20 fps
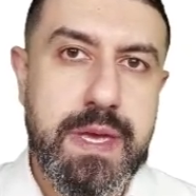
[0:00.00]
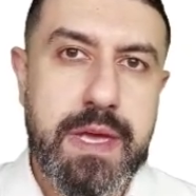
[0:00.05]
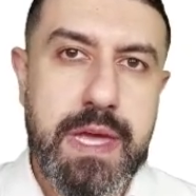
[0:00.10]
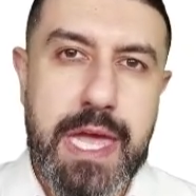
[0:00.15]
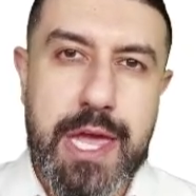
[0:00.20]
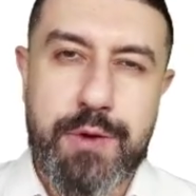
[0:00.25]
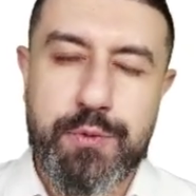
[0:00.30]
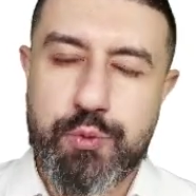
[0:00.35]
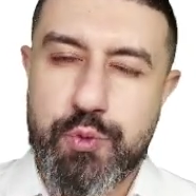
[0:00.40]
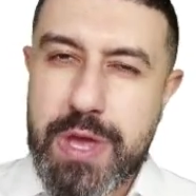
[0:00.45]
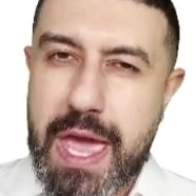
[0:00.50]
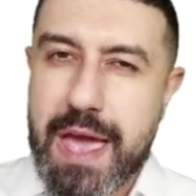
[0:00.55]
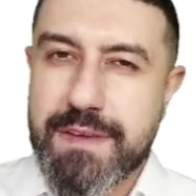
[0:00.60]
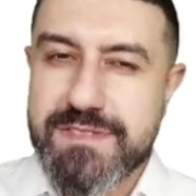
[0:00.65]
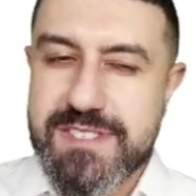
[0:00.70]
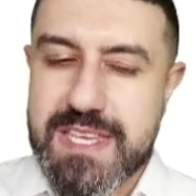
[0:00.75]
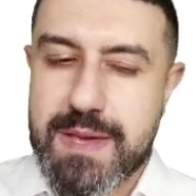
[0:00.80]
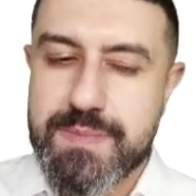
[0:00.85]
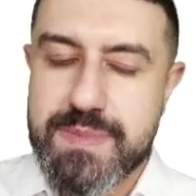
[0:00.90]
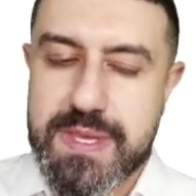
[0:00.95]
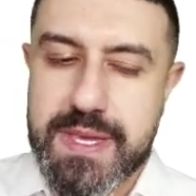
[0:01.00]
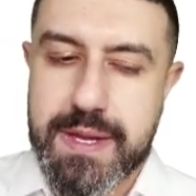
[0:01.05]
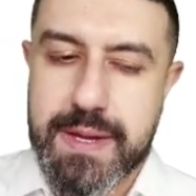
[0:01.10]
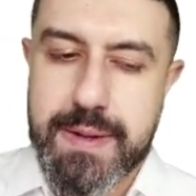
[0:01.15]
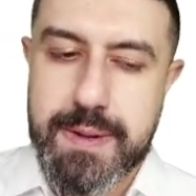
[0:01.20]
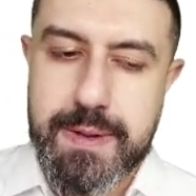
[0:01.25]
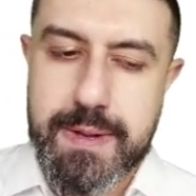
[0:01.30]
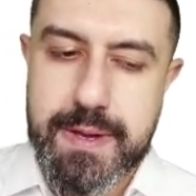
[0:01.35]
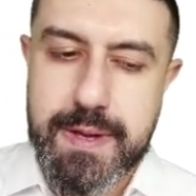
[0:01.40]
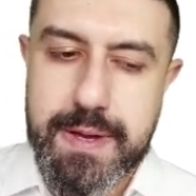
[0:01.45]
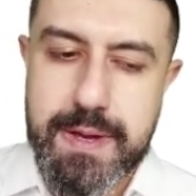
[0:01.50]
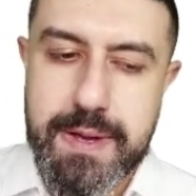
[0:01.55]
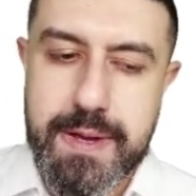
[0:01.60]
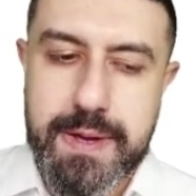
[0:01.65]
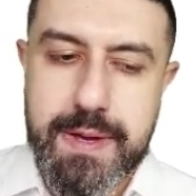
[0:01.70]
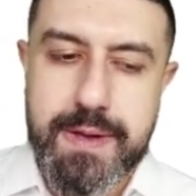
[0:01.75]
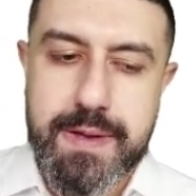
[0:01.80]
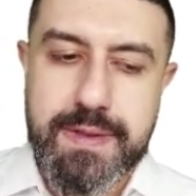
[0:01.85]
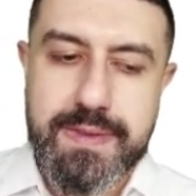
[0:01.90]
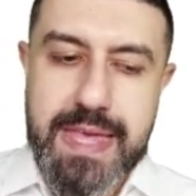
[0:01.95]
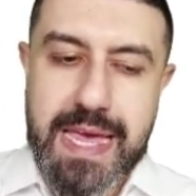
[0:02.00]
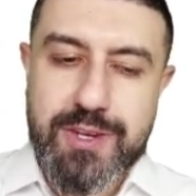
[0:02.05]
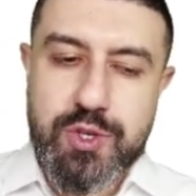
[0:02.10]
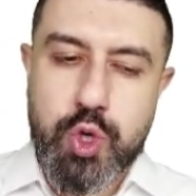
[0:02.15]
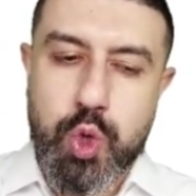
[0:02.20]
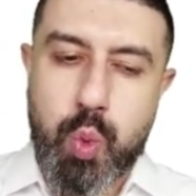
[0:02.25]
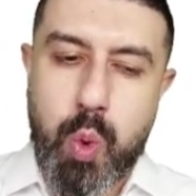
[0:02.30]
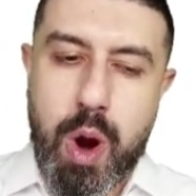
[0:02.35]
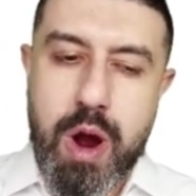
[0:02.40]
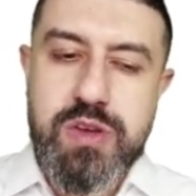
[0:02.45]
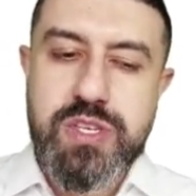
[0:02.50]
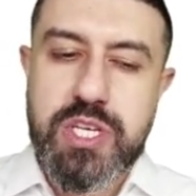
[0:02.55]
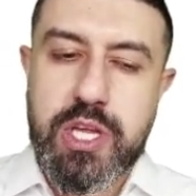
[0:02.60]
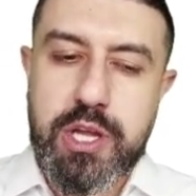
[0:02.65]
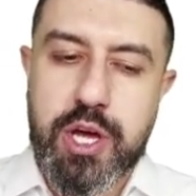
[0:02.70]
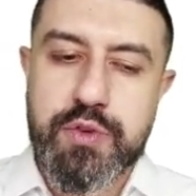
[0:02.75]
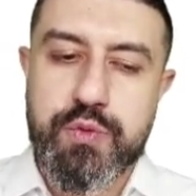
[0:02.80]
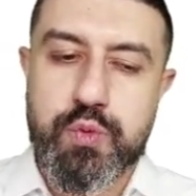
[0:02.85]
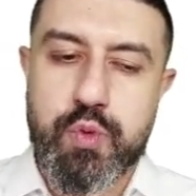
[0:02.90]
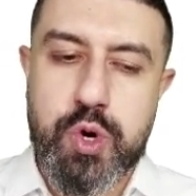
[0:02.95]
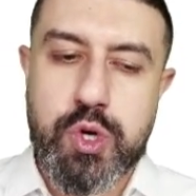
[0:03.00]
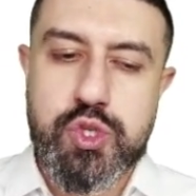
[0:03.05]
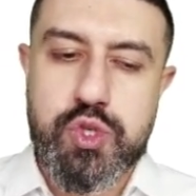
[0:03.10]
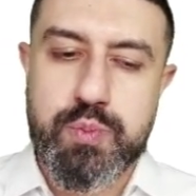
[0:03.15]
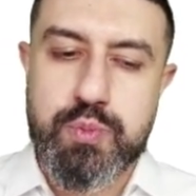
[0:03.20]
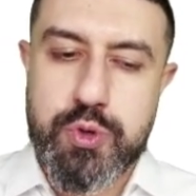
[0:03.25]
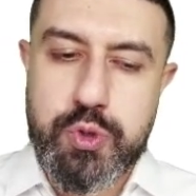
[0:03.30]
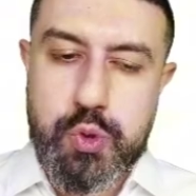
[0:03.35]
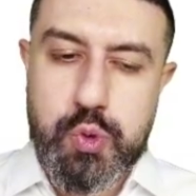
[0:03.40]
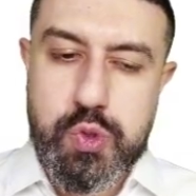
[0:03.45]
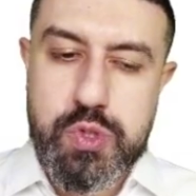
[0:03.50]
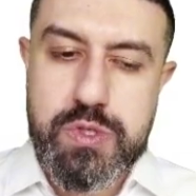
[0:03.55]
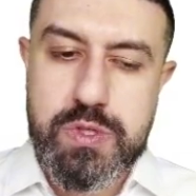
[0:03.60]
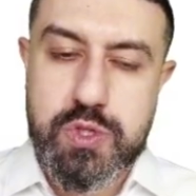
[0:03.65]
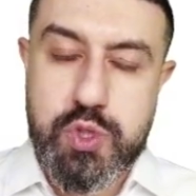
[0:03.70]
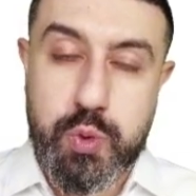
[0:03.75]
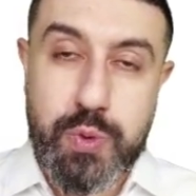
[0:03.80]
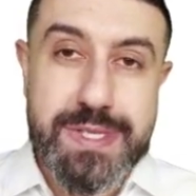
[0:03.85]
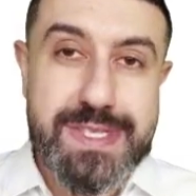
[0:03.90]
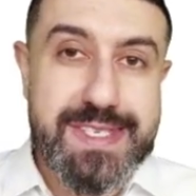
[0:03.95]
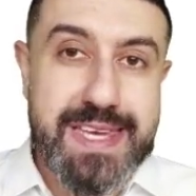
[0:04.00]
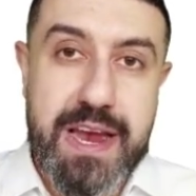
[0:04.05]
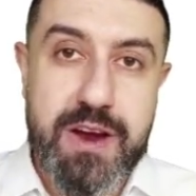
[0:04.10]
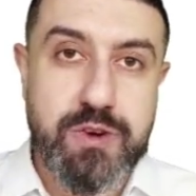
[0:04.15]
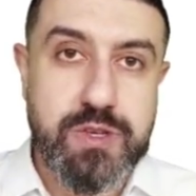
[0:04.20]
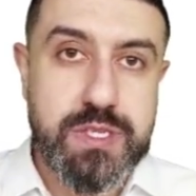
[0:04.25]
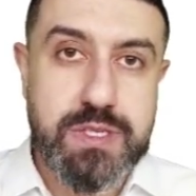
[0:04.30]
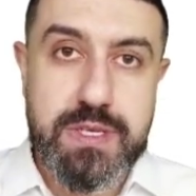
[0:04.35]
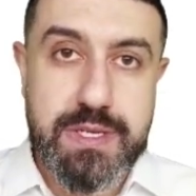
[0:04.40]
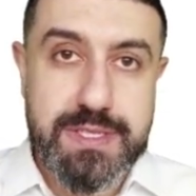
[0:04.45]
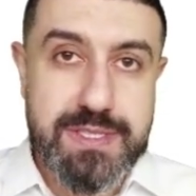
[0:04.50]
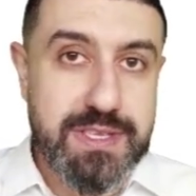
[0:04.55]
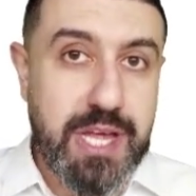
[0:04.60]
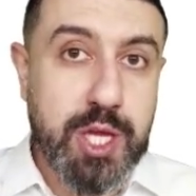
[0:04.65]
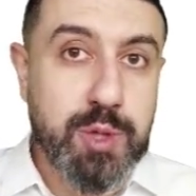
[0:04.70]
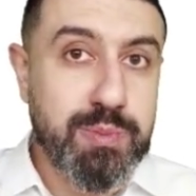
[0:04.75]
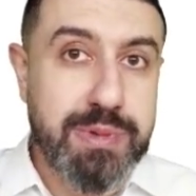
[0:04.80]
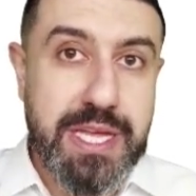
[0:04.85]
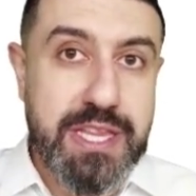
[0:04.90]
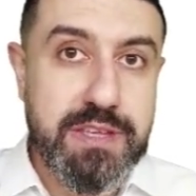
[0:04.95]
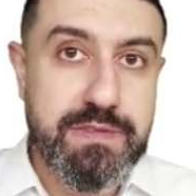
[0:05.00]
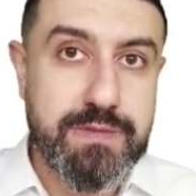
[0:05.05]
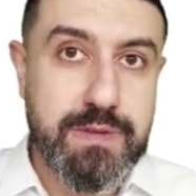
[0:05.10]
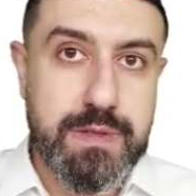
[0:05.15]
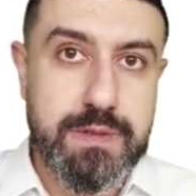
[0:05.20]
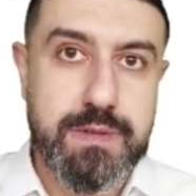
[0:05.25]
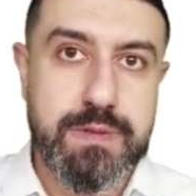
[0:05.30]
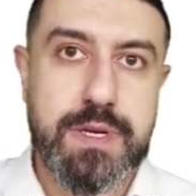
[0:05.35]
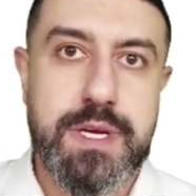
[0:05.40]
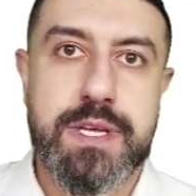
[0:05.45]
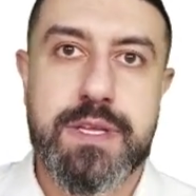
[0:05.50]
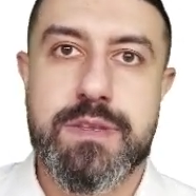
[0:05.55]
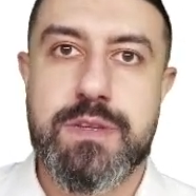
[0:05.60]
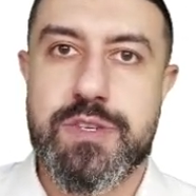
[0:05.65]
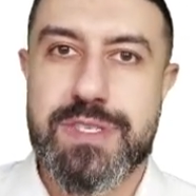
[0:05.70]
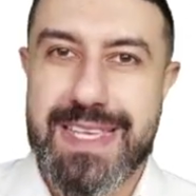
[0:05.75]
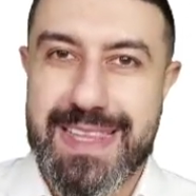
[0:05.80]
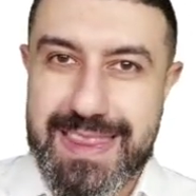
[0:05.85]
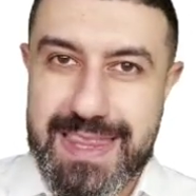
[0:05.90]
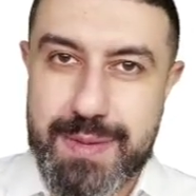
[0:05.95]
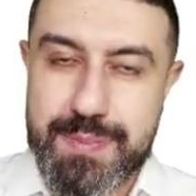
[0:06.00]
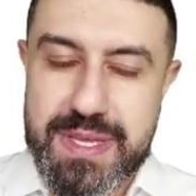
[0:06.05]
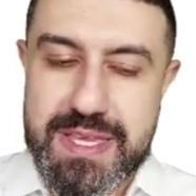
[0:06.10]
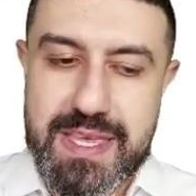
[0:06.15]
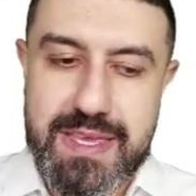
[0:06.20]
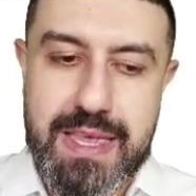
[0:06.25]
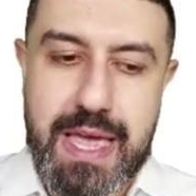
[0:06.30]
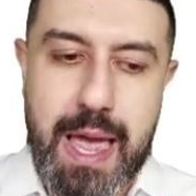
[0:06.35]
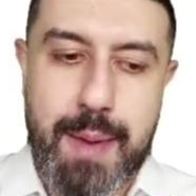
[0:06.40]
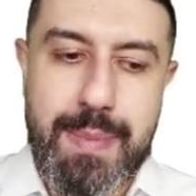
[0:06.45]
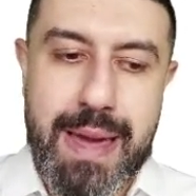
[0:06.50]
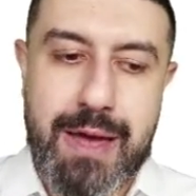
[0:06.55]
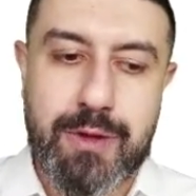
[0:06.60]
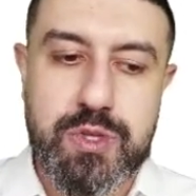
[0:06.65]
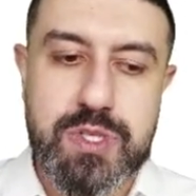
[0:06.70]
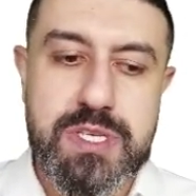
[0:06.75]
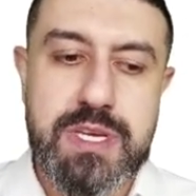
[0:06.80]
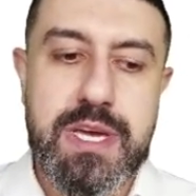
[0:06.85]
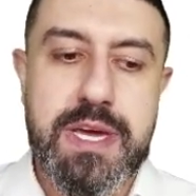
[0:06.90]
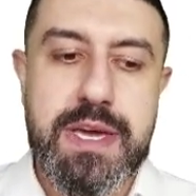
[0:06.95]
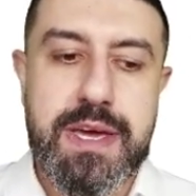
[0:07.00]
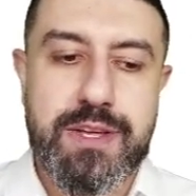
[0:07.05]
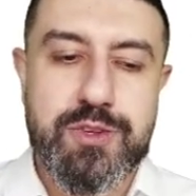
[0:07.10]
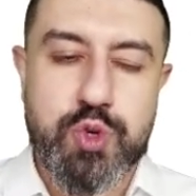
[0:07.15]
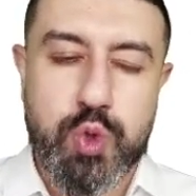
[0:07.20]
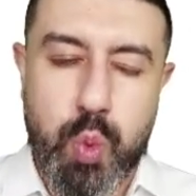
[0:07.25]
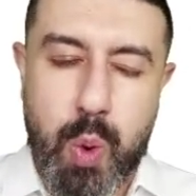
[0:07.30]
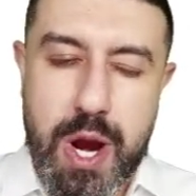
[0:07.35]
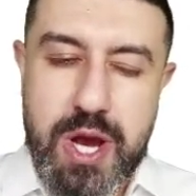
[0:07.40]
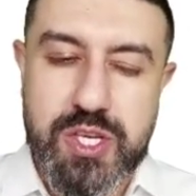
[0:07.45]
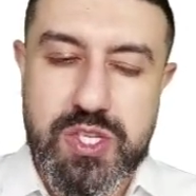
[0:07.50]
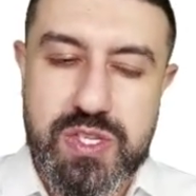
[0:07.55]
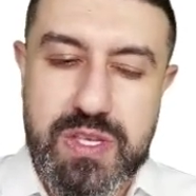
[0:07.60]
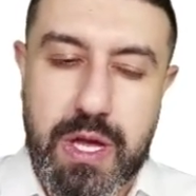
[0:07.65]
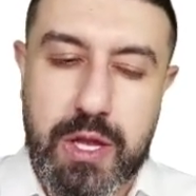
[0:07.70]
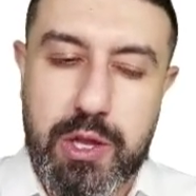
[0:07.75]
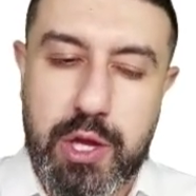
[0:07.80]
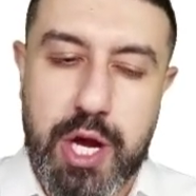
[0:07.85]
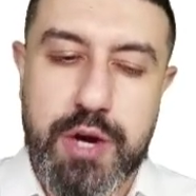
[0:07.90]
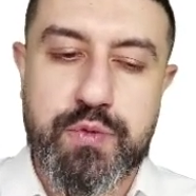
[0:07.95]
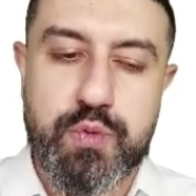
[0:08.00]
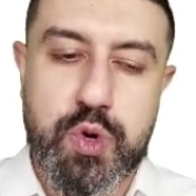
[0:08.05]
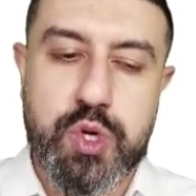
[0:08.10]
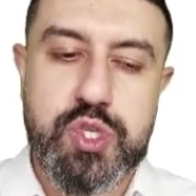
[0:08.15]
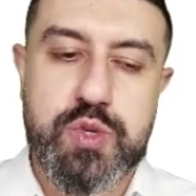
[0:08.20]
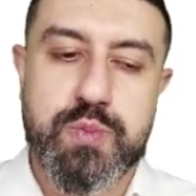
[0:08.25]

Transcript: If we have something that requires a lot of work to produce, so it's scarce, it's not plentiful, there's a limited amount, it requires a lot of work to